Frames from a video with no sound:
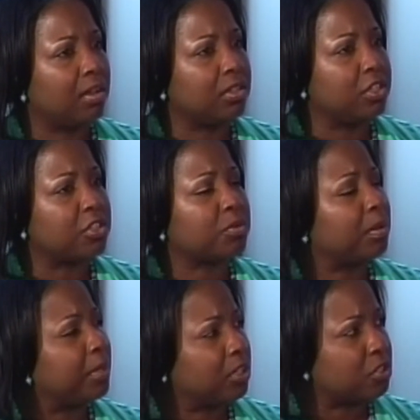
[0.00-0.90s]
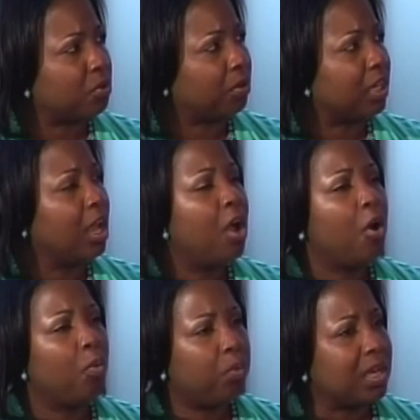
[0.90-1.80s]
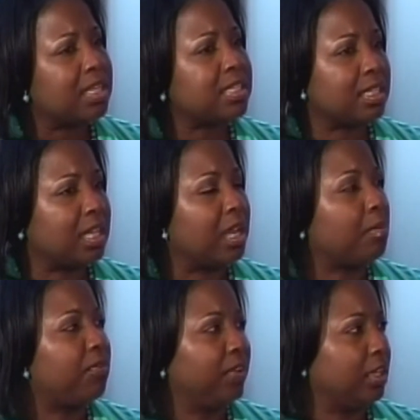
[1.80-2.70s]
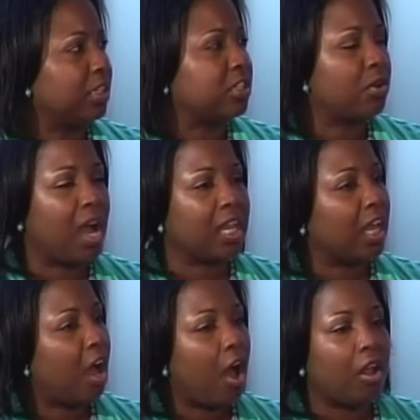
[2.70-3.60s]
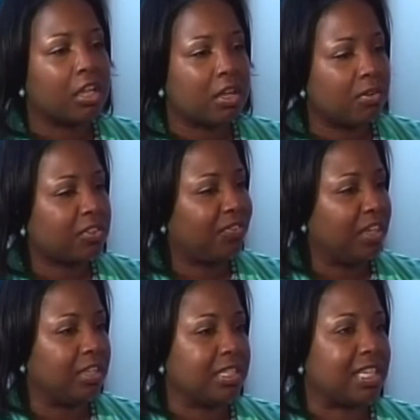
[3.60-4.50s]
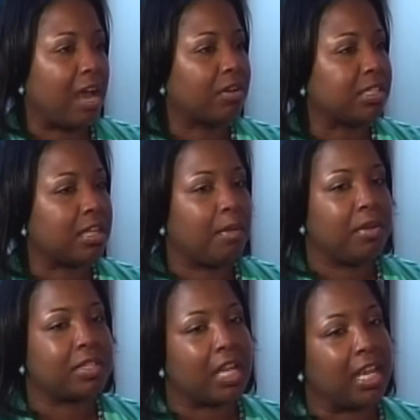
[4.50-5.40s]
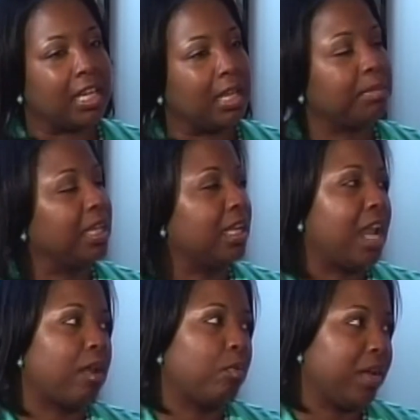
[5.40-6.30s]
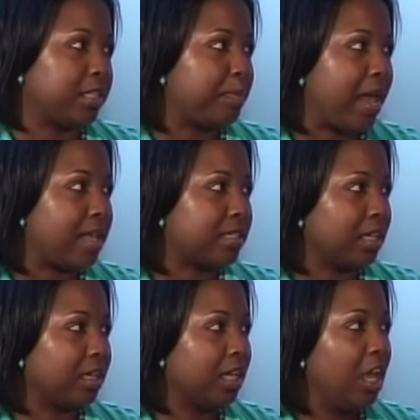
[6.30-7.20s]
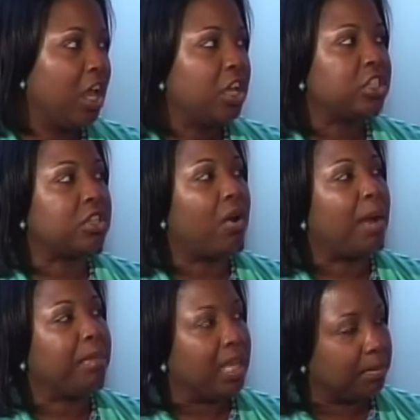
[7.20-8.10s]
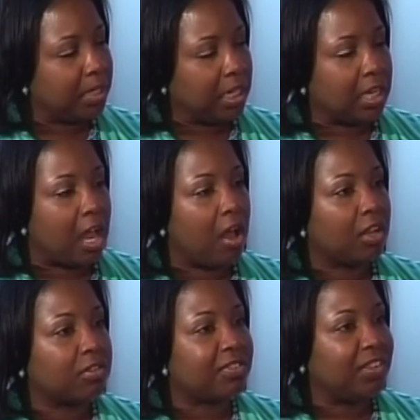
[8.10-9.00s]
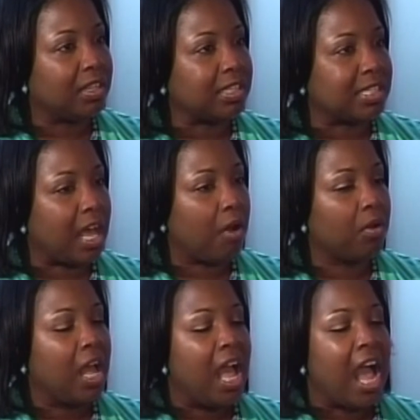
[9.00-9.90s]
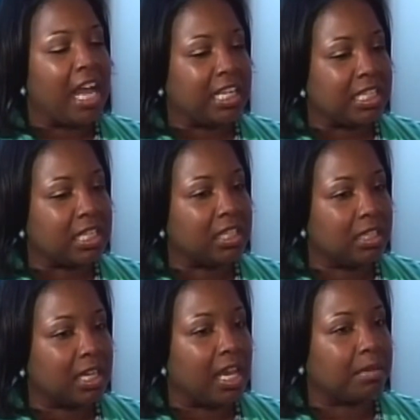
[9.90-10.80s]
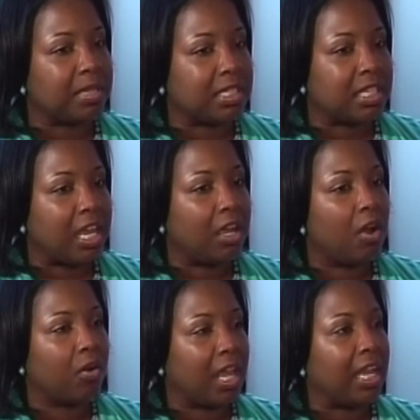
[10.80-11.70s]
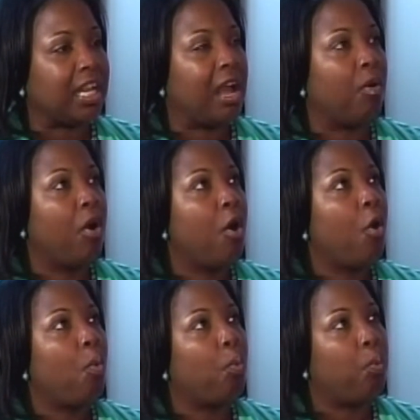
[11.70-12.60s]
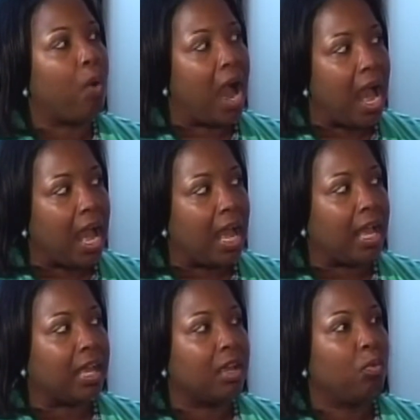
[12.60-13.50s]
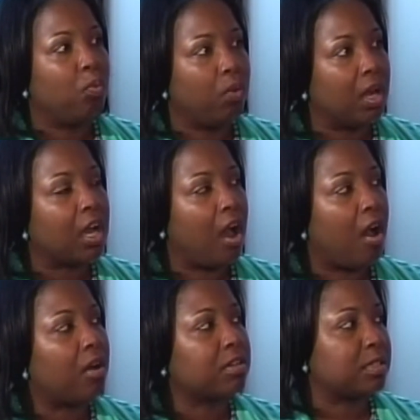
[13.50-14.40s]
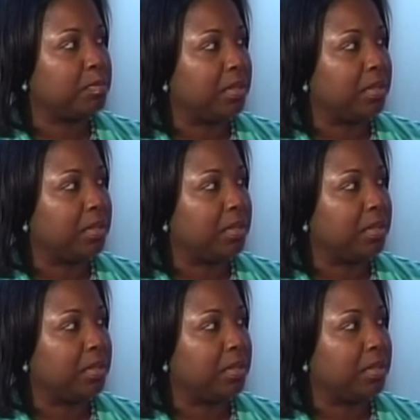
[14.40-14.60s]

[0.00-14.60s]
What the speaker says: discriminatory? What is it that I'm feeling? So I get all of those feelings out. It's almost like emptying out a wastebasket. So I'm emptying all those feelings out. I get to look at them and say, okay, now why? What caused